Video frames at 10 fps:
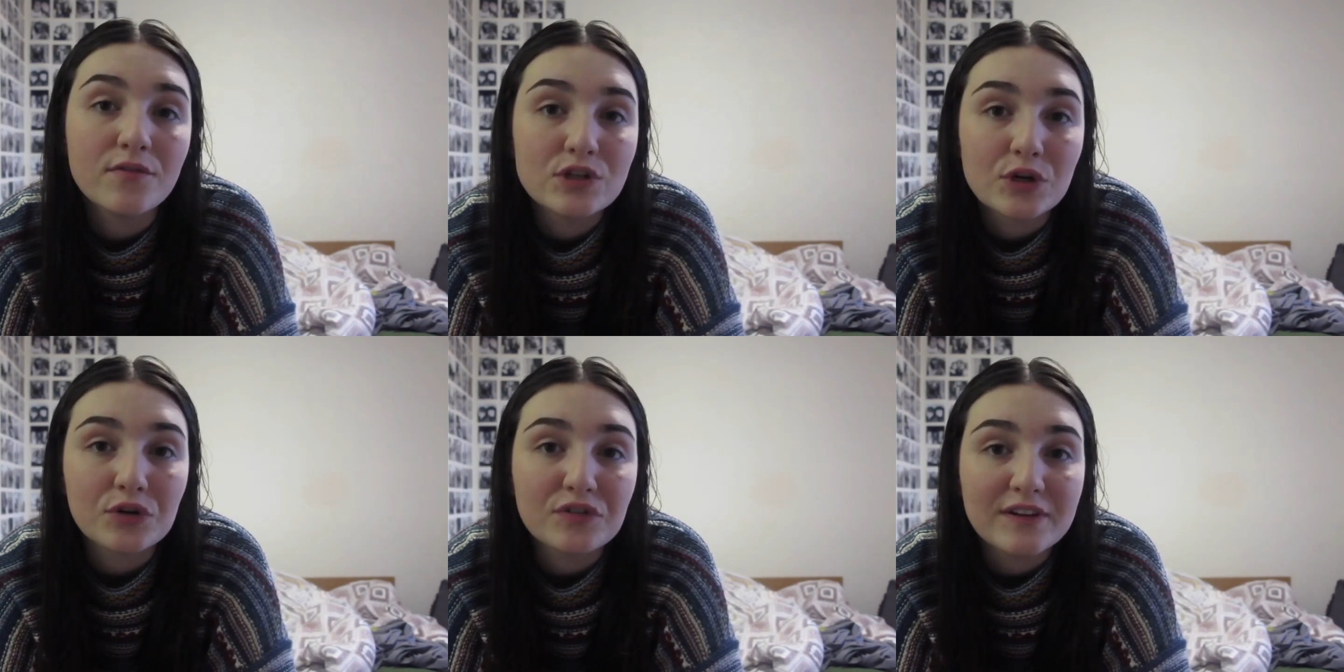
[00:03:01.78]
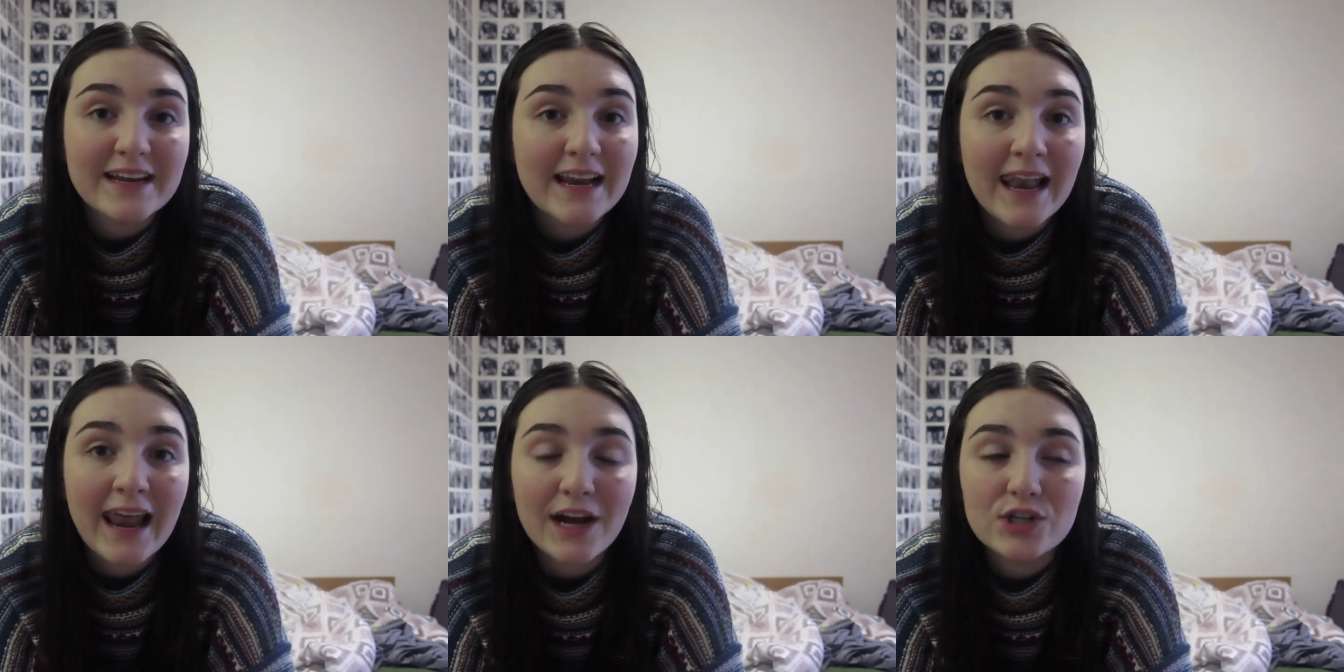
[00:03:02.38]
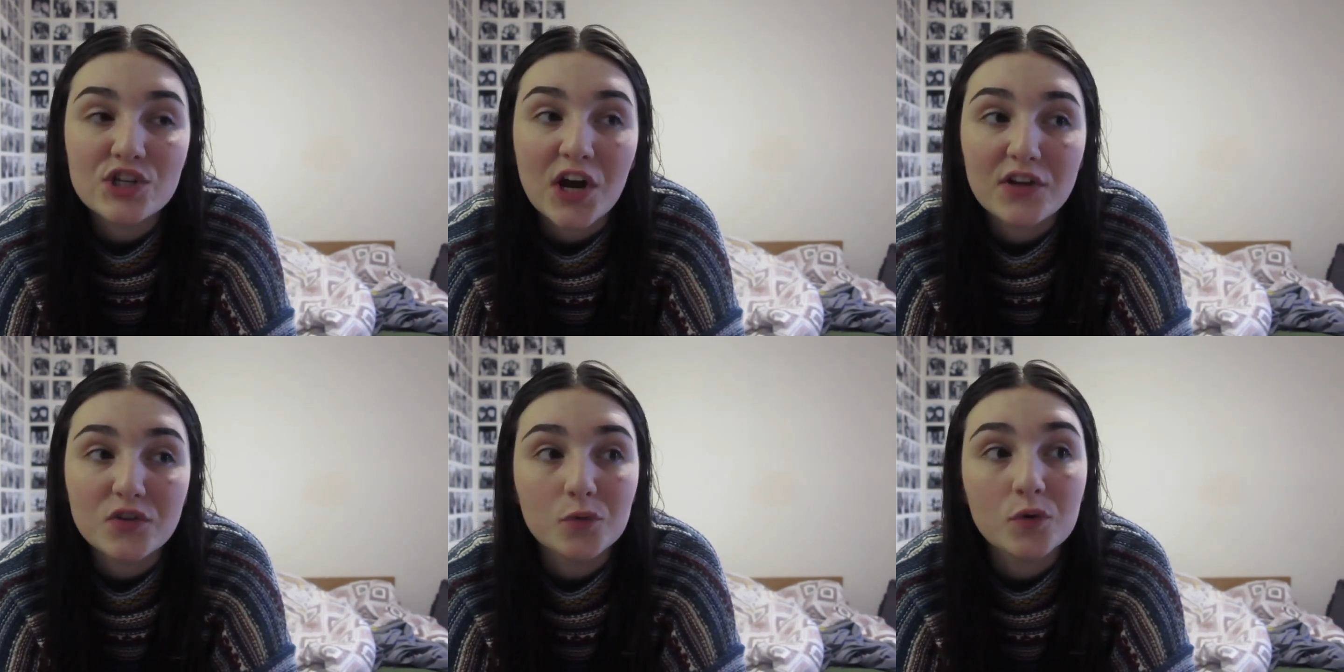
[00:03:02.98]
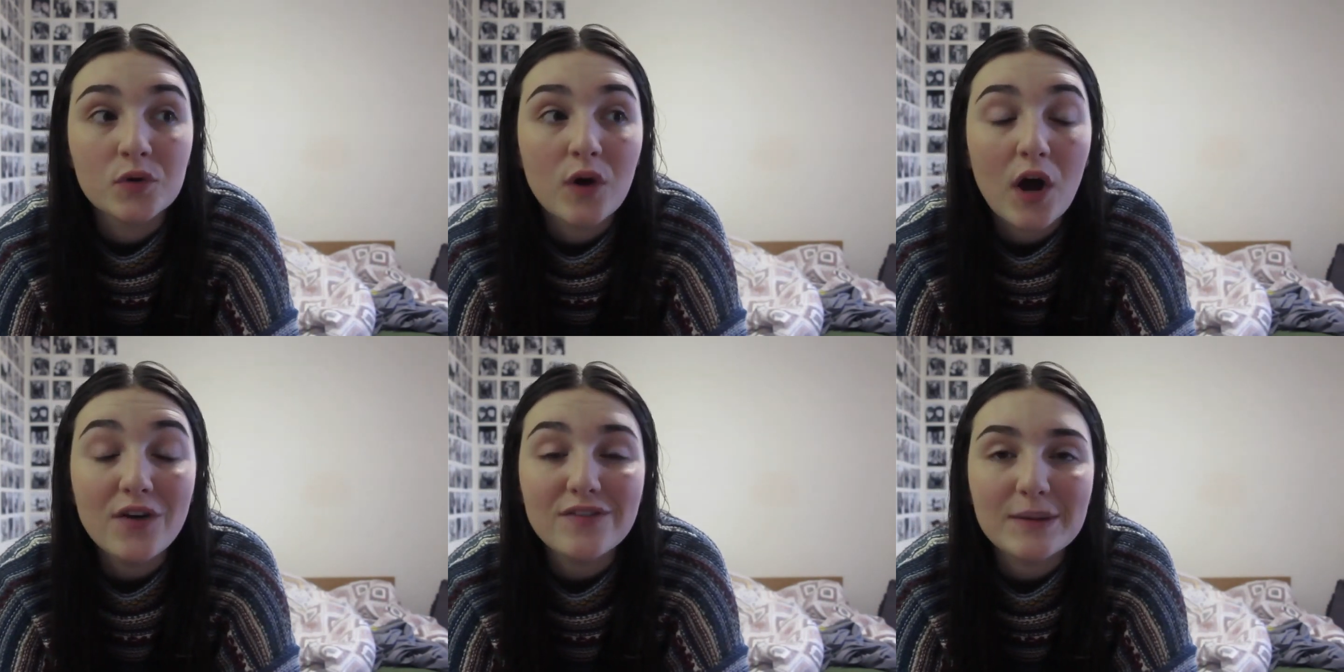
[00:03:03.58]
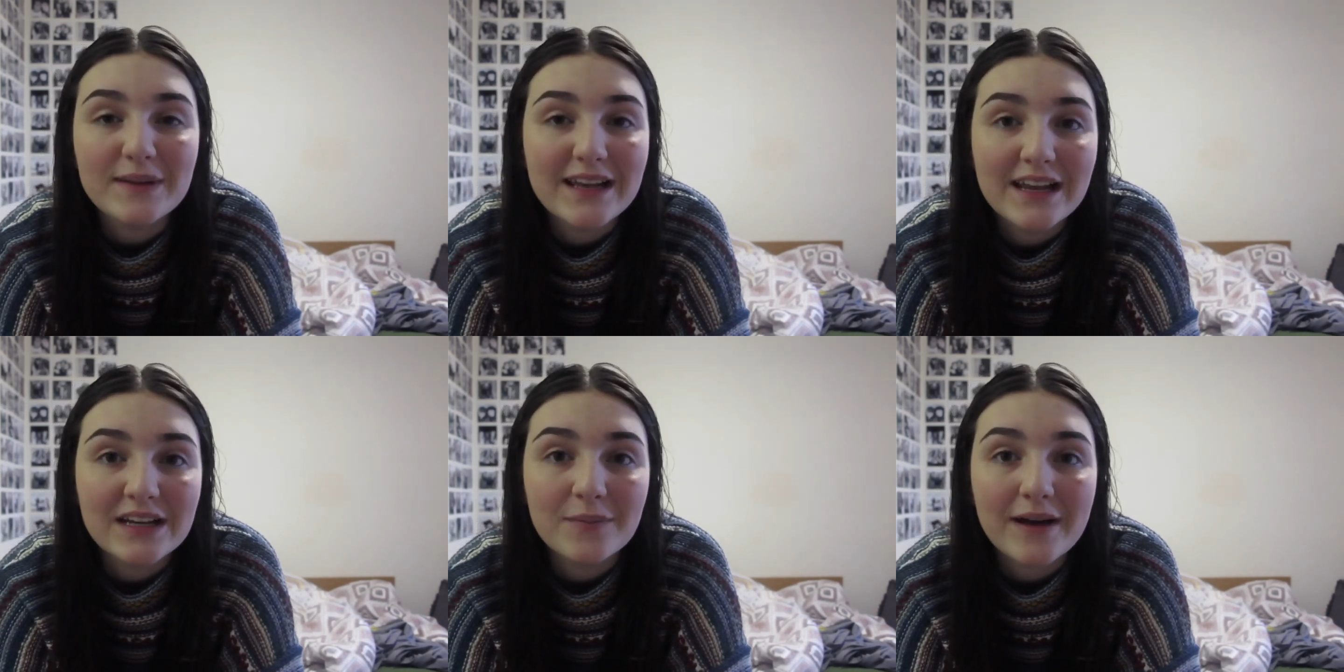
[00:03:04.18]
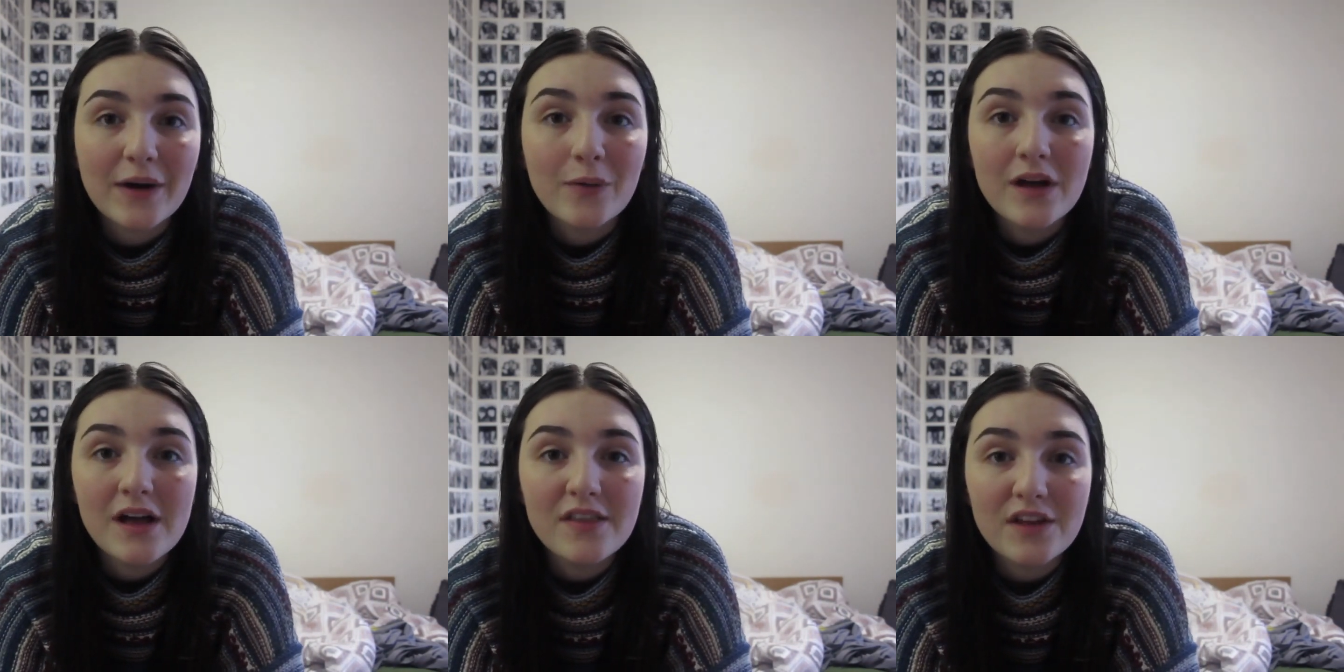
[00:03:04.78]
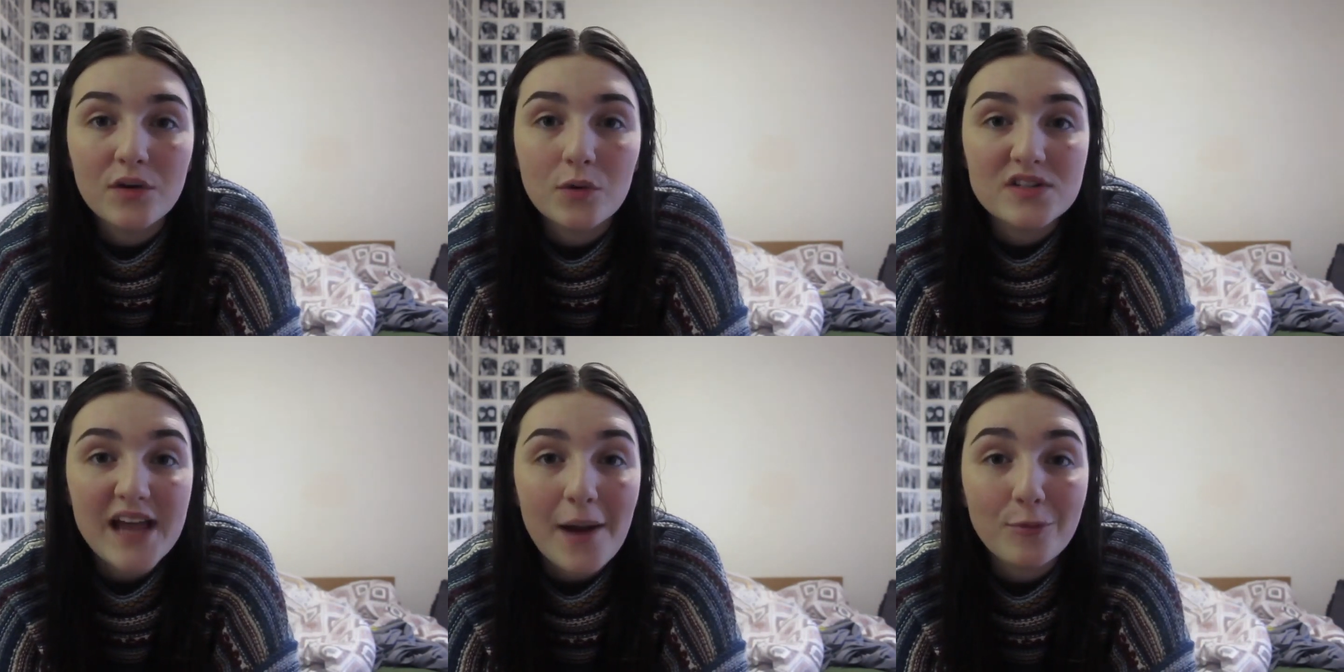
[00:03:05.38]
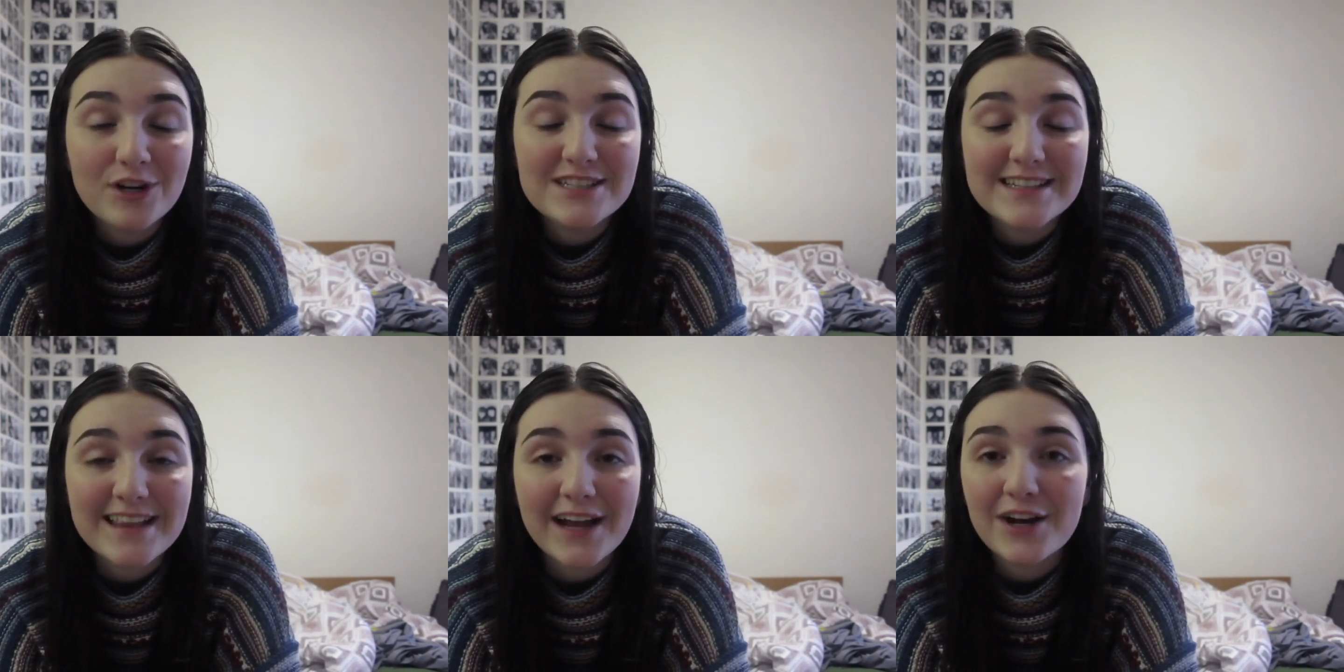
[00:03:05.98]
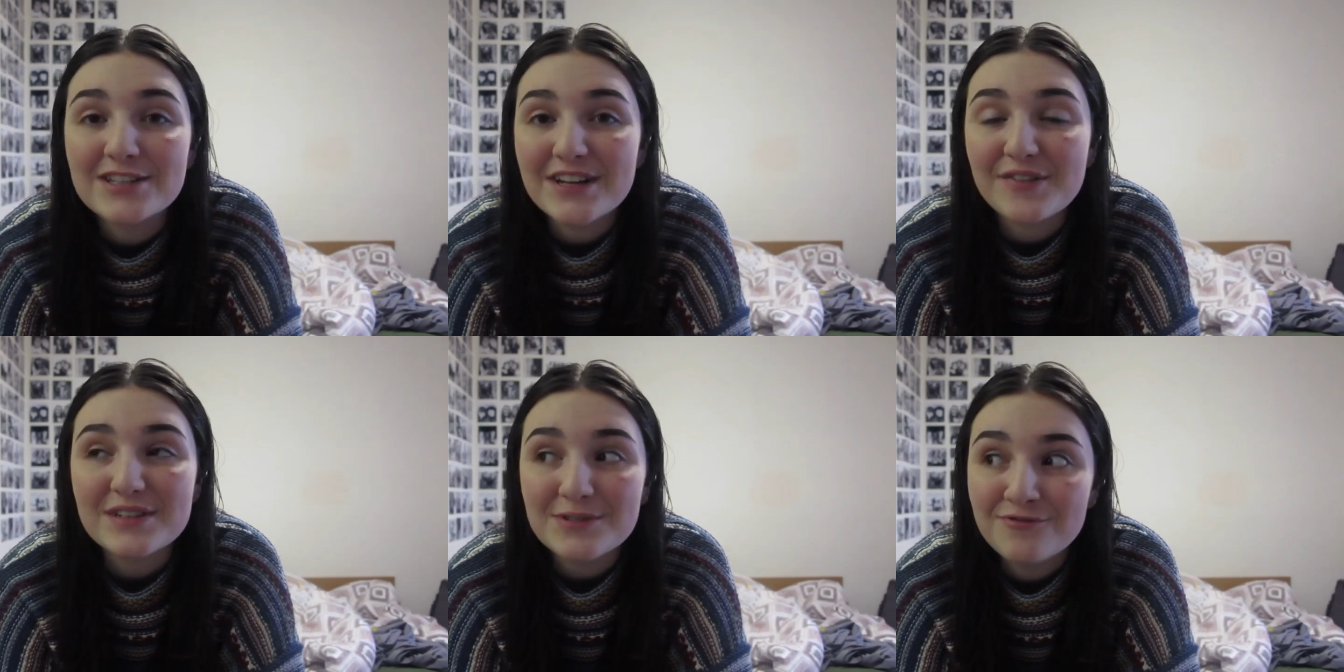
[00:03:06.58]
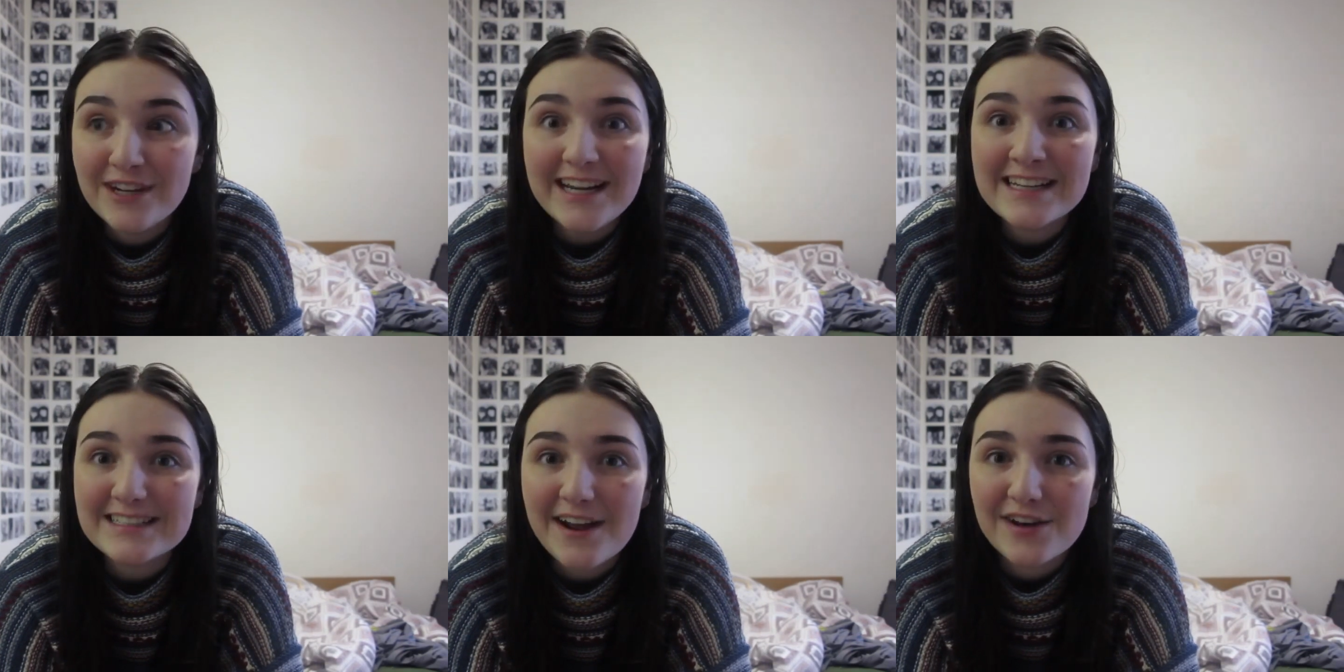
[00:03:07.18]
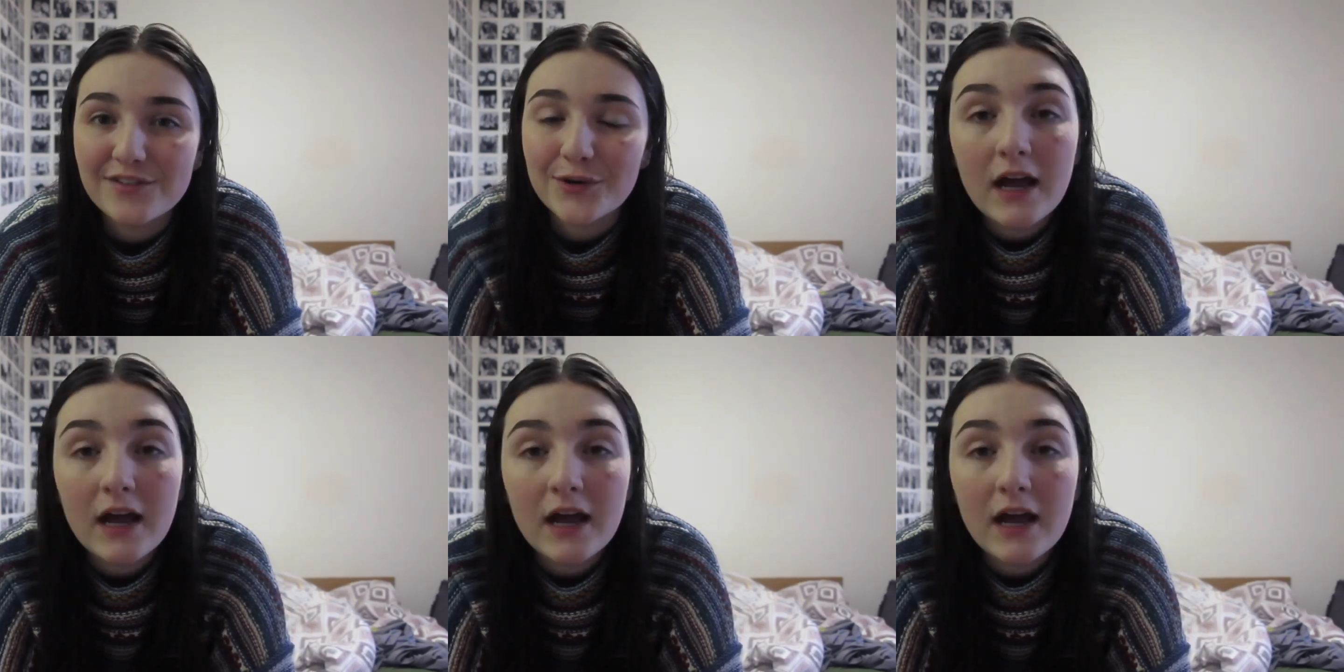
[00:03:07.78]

photography lecture, so we'll hopefully be learning about the underwater cameras and that kind of stuff, which I'm really excited for.